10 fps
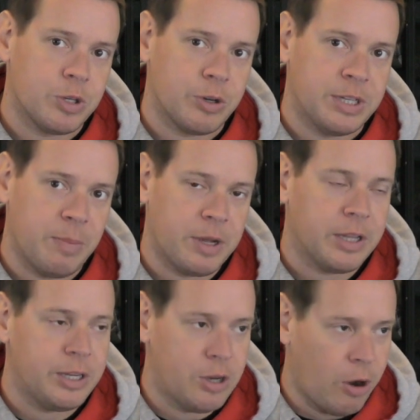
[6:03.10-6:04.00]
which are
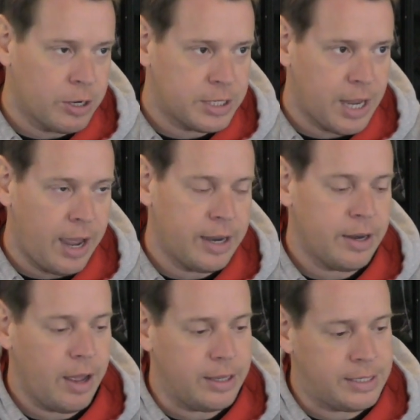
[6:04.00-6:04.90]
typically dark
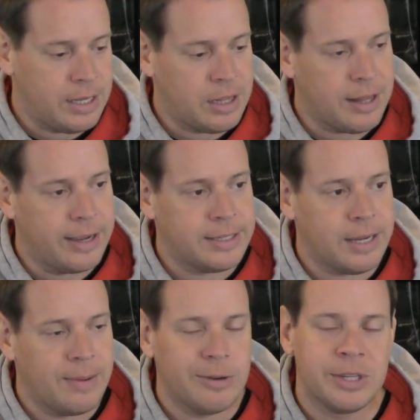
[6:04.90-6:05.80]
side uh, Sith
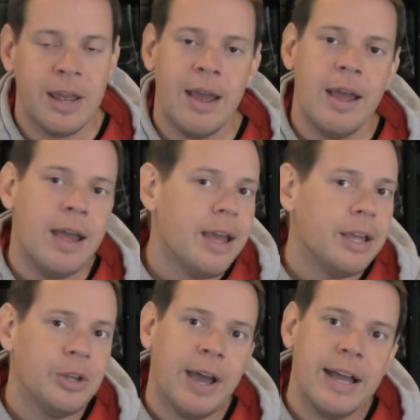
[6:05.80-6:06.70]
lightsabers.
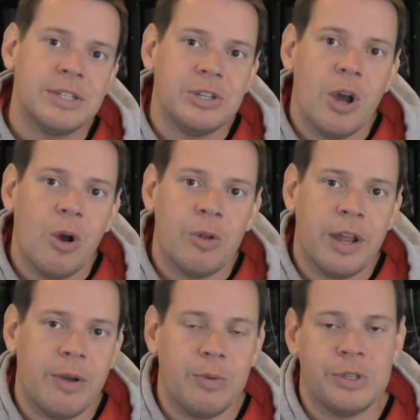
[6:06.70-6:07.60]
You guys know
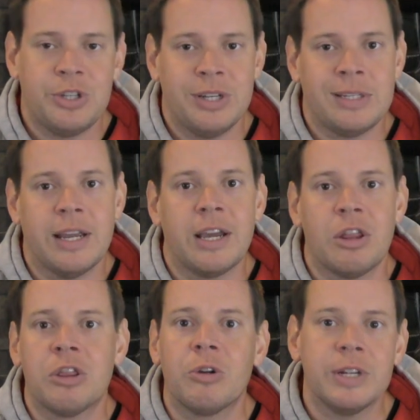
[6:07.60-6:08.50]
that it was just like
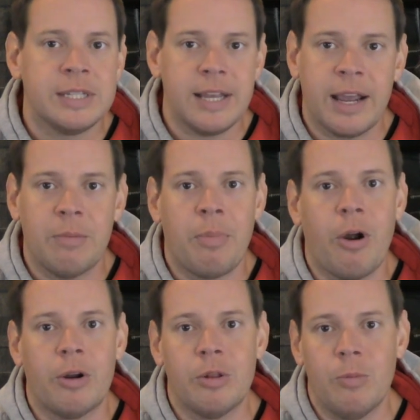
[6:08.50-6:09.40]
a 30 second
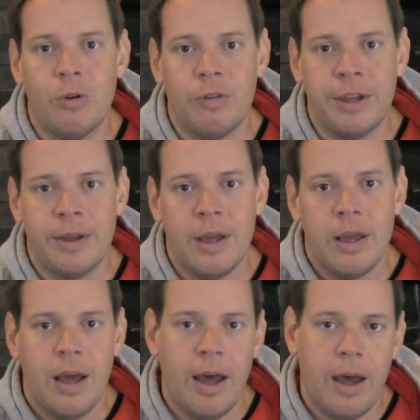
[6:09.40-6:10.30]
part of the movie.
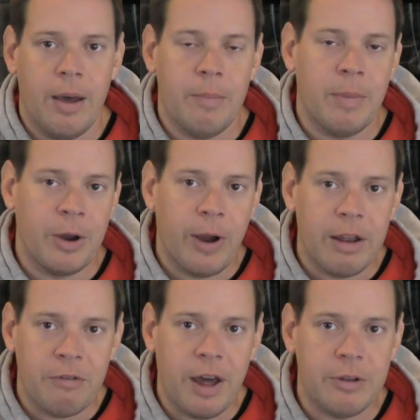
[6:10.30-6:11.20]
Uh, my
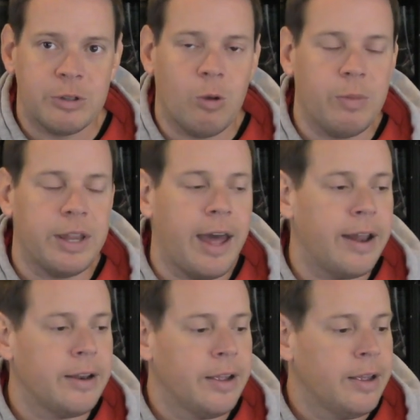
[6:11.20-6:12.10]
grandfather told me
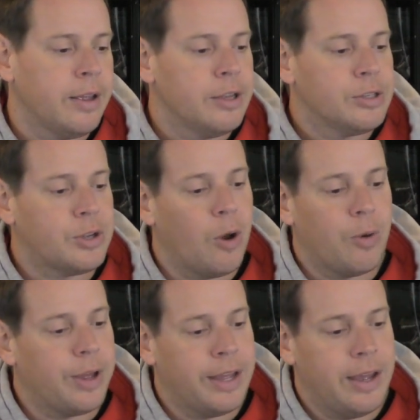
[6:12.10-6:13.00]
that.
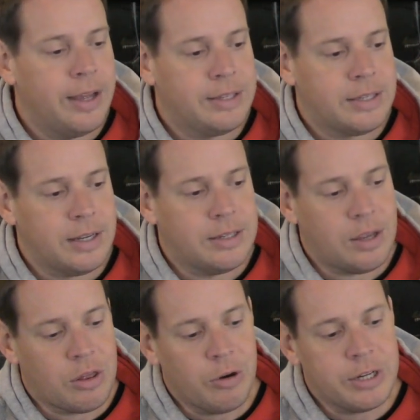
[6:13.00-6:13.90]
So it, it's
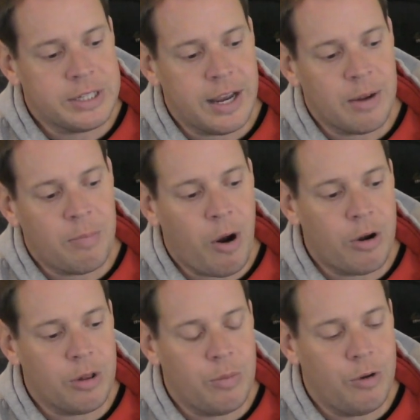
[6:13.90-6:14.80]
it's a 30 second
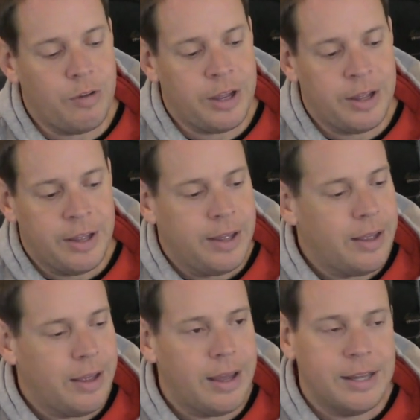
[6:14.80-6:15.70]
part of the movie.
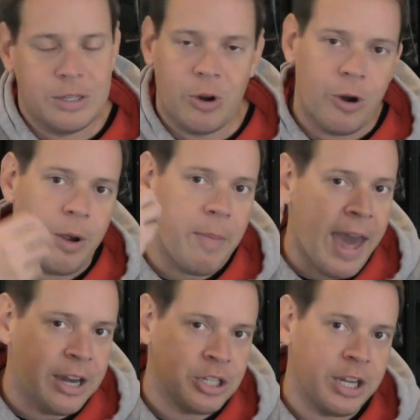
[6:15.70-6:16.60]
It's her
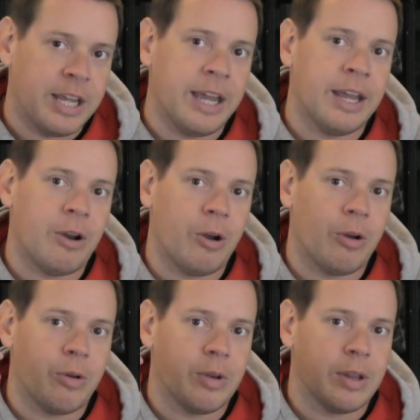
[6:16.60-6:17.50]
imagining it
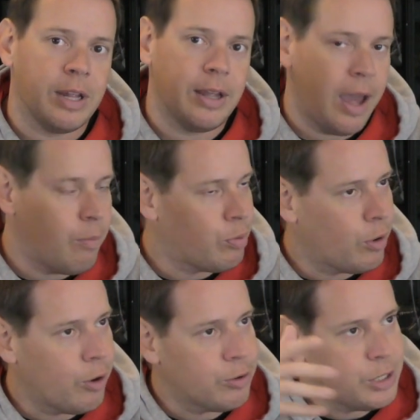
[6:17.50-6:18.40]
or the
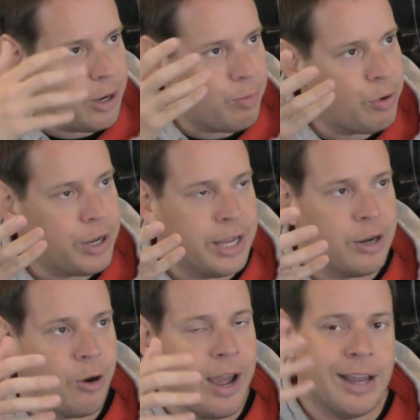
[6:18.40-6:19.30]
emperor, you know, putting it
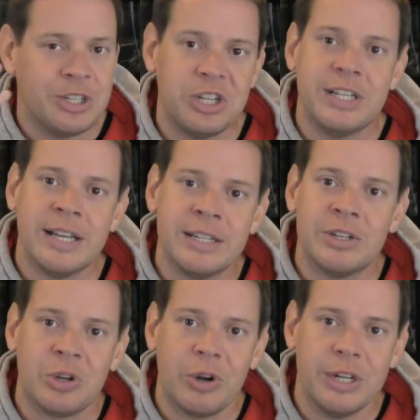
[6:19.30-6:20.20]
in her head. She
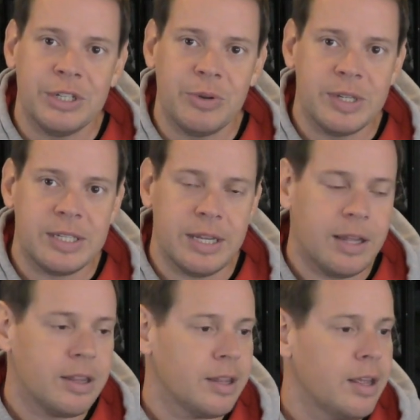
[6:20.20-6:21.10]
doesn't turn into a
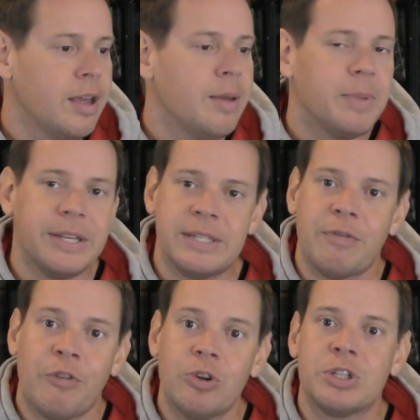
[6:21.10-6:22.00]
Sith because
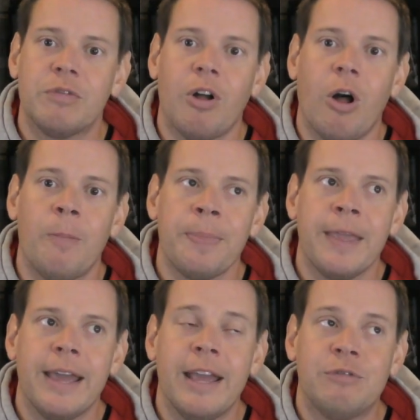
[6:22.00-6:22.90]
first of all,
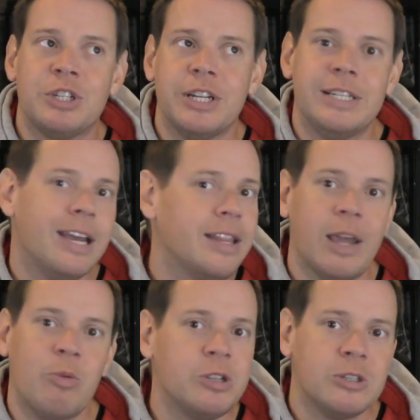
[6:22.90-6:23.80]
if she did,
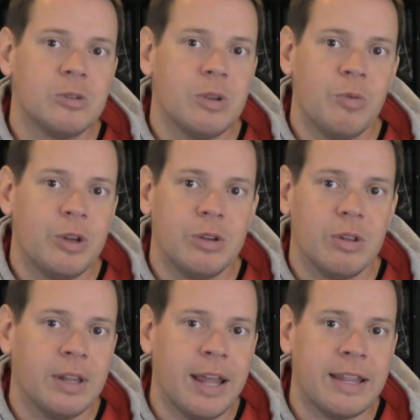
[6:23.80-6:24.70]
they wouldn't
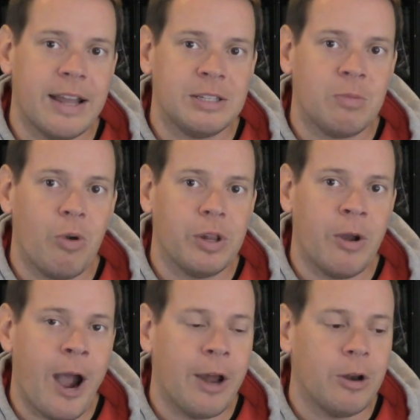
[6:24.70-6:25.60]
wouldn't let that
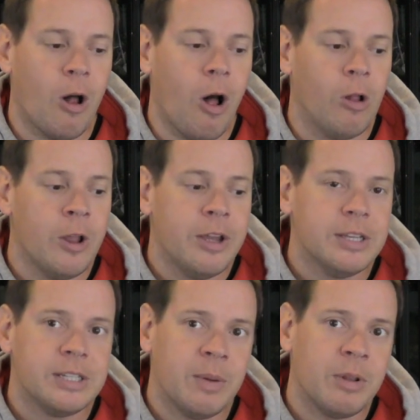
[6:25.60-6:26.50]
spoiler out at all.
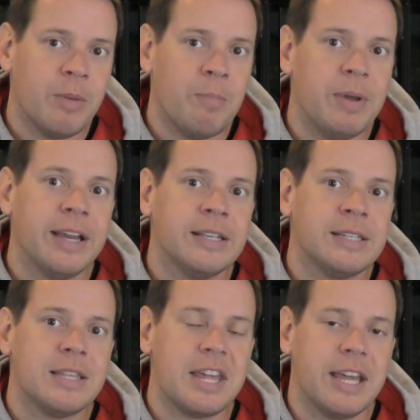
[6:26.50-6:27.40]
Some of the
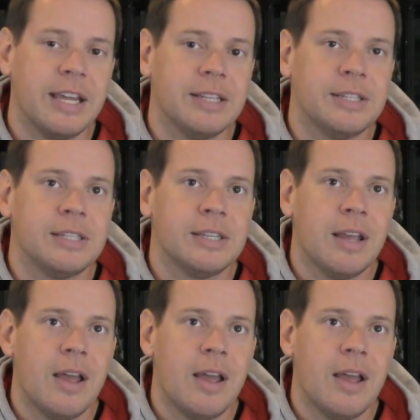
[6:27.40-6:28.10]
biggest things